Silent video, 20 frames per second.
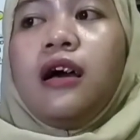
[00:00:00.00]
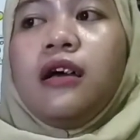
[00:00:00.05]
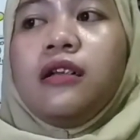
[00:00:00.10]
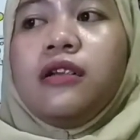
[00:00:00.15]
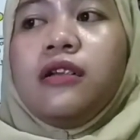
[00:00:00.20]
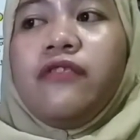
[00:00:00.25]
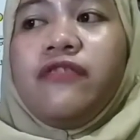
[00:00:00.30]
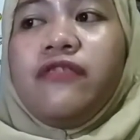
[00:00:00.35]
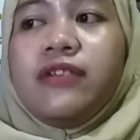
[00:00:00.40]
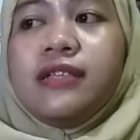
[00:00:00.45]

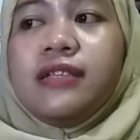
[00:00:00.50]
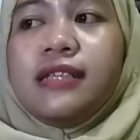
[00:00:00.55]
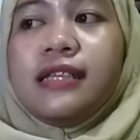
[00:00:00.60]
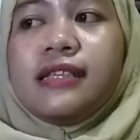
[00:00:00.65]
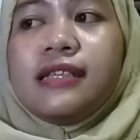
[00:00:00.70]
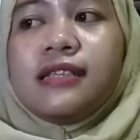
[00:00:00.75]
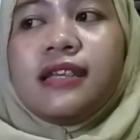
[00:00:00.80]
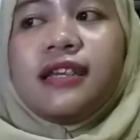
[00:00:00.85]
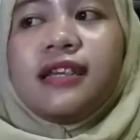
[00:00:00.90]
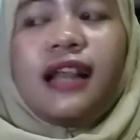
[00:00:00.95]
The first is
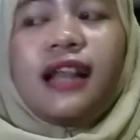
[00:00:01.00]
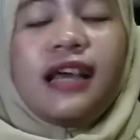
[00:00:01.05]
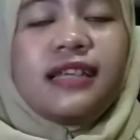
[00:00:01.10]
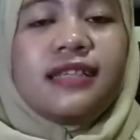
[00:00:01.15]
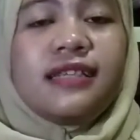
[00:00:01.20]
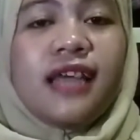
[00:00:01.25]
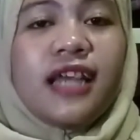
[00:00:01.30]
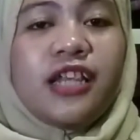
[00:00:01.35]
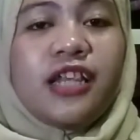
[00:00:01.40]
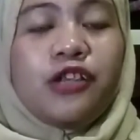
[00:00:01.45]
analyze
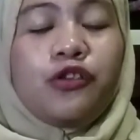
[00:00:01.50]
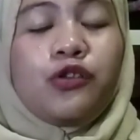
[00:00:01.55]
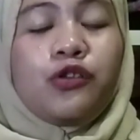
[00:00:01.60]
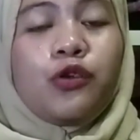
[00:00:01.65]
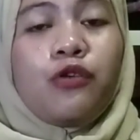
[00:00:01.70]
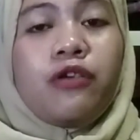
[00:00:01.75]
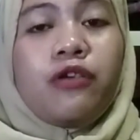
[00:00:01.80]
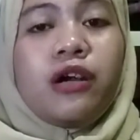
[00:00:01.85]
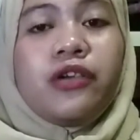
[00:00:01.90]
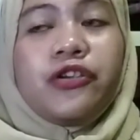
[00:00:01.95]
attitude
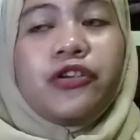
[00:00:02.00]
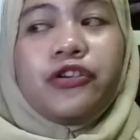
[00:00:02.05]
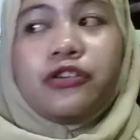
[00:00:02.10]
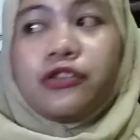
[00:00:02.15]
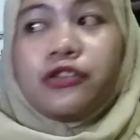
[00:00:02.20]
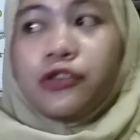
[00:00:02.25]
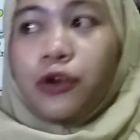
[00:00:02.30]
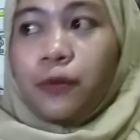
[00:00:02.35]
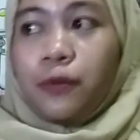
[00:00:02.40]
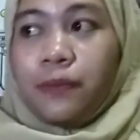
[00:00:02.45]
toward
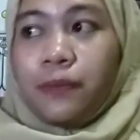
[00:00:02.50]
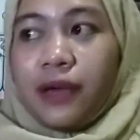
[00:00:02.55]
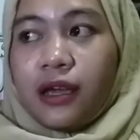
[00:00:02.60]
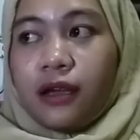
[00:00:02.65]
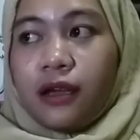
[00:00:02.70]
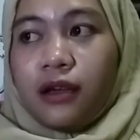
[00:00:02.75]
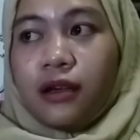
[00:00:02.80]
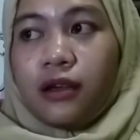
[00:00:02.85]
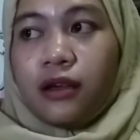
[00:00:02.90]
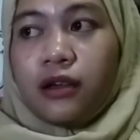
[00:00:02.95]
your topic.
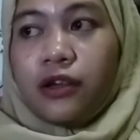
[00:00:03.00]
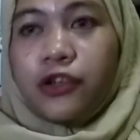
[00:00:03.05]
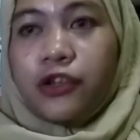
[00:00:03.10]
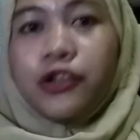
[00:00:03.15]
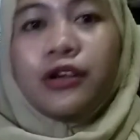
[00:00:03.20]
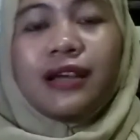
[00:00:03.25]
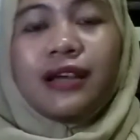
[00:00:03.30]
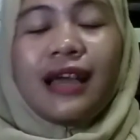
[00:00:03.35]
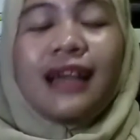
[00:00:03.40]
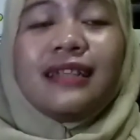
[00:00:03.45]

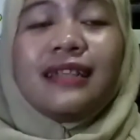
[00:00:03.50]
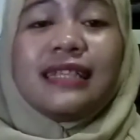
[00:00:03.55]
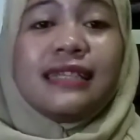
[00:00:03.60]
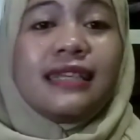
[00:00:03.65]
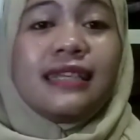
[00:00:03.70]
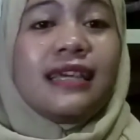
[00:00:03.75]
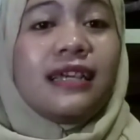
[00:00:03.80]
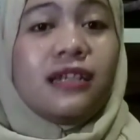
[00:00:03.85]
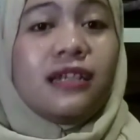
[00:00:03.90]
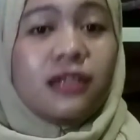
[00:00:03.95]
You can
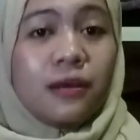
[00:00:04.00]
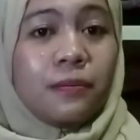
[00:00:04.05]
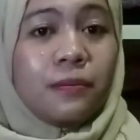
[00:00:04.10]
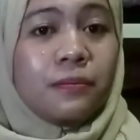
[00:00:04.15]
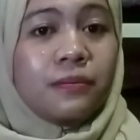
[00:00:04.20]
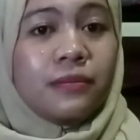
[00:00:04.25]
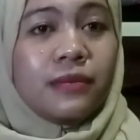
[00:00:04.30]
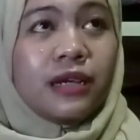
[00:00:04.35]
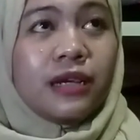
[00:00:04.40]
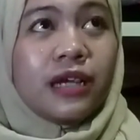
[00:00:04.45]
see
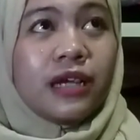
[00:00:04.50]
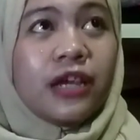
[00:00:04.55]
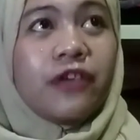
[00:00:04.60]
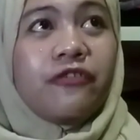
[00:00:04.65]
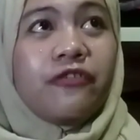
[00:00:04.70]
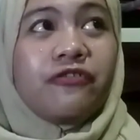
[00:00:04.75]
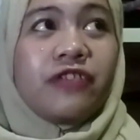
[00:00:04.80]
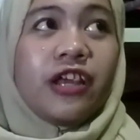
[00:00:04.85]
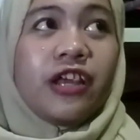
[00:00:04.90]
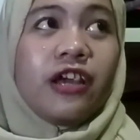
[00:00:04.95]
them if
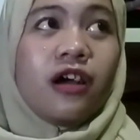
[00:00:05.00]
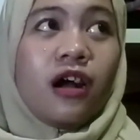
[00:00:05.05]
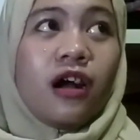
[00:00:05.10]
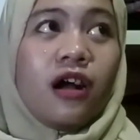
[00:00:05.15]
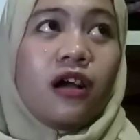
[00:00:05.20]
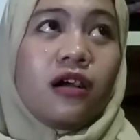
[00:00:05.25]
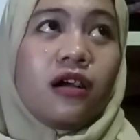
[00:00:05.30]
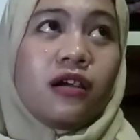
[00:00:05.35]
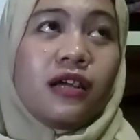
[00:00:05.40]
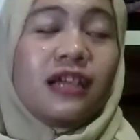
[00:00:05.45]
they
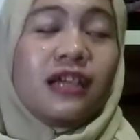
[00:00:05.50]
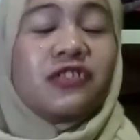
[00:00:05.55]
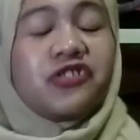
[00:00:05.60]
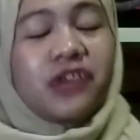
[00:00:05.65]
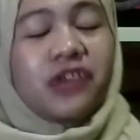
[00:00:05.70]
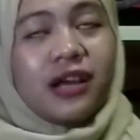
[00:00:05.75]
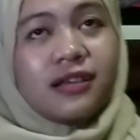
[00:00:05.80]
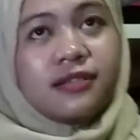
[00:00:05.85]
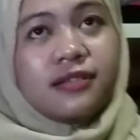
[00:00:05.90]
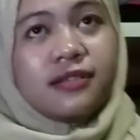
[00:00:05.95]
are
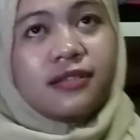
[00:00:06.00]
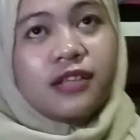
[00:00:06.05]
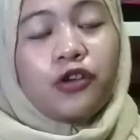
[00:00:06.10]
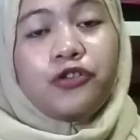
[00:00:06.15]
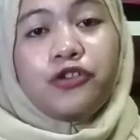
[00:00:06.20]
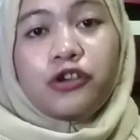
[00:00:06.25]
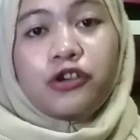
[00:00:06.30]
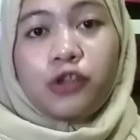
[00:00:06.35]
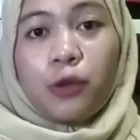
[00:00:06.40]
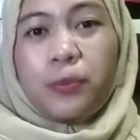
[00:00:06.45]
interested on
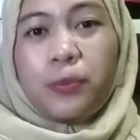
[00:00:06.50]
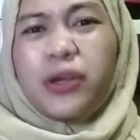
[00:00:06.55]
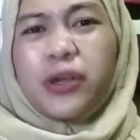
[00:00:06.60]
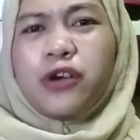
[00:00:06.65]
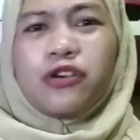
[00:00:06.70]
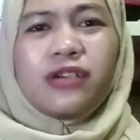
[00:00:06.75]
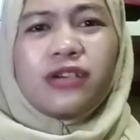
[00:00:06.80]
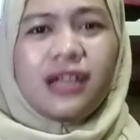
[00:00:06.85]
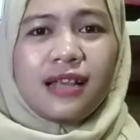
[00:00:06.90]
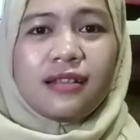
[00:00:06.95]
your topic
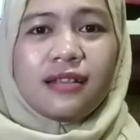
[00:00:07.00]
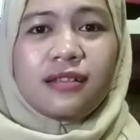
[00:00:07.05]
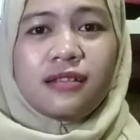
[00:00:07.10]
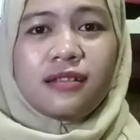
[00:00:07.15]
or not.